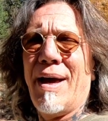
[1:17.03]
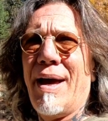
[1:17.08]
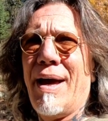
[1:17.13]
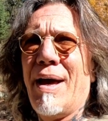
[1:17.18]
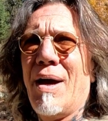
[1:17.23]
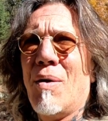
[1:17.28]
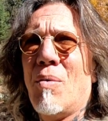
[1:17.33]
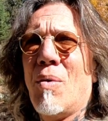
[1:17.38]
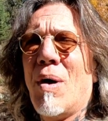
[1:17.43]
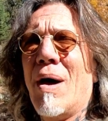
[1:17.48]

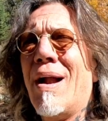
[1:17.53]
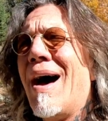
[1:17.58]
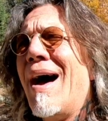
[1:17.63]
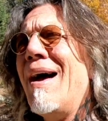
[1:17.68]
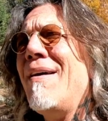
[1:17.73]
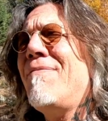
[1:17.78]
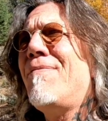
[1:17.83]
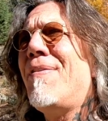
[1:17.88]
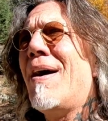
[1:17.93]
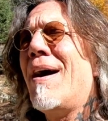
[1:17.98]
And what
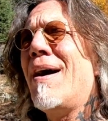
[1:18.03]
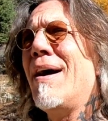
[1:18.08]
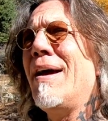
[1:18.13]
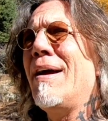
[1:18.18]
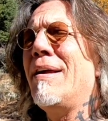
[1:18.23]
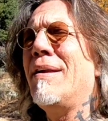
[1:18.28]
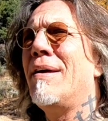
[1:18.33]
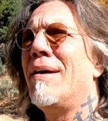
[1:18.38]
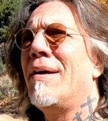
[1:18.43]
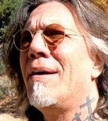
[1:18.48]
I
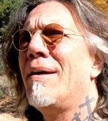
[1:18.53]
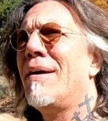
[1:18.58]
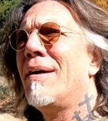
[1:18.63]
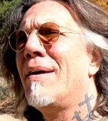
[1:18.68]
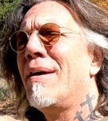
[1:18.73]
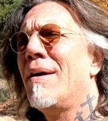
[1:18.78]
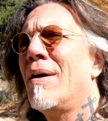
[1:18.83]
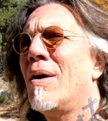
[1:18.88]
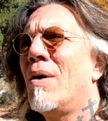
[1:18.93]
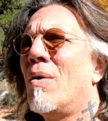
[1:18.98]
find,
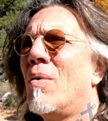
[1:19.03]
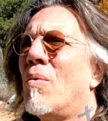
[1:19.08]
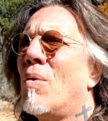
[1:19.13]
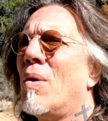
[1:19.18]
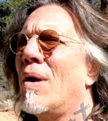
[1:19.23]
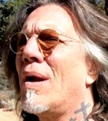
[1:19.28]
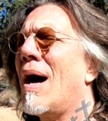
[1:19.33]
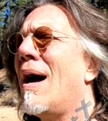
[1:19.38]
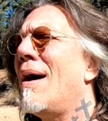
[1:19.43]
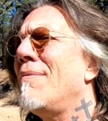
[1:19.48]

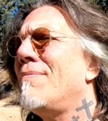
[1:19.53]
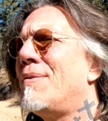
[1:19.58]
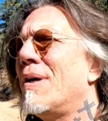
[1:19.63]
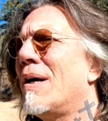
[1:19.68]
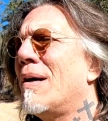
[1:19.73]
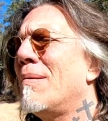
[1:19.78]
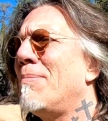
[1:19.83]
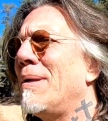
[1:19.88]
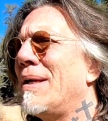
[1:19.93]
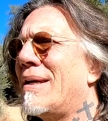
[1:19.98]
what I've
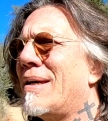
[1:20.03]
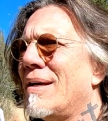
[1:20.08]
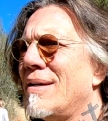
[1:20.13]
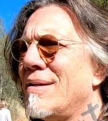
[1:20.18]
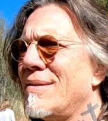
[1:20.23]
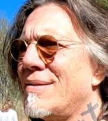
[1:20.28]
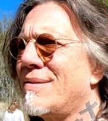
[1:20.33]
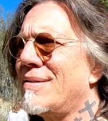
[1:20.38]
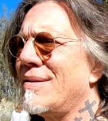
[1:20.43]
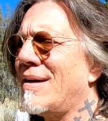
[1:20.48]
done,
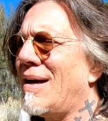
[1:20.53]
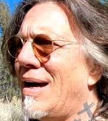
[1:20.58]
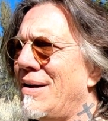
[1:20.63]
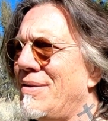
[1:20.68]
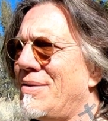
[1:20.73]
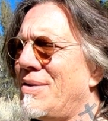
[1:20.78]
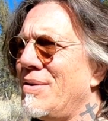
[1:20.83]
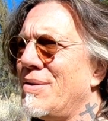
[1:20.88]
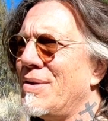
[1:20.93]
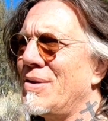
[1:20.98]
because I
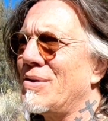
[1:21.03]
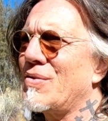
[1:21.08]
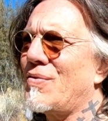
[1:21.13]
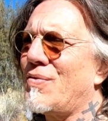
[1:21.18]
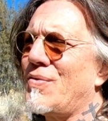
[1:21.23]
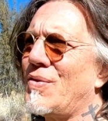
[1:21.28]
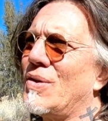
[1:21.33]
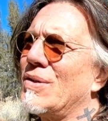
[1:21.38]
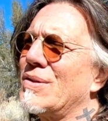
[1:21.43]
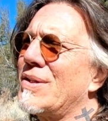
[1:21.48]
do this
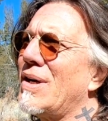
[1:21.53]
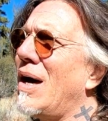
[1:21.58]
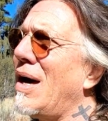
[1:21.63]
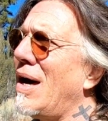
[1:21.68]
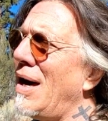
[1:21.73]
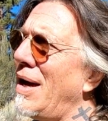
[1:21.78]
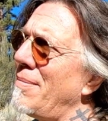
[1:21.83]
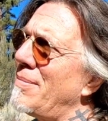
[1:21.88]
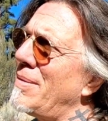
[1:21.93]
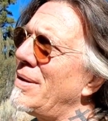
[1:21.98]
full
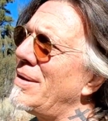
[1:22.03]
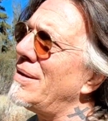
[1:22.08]
time,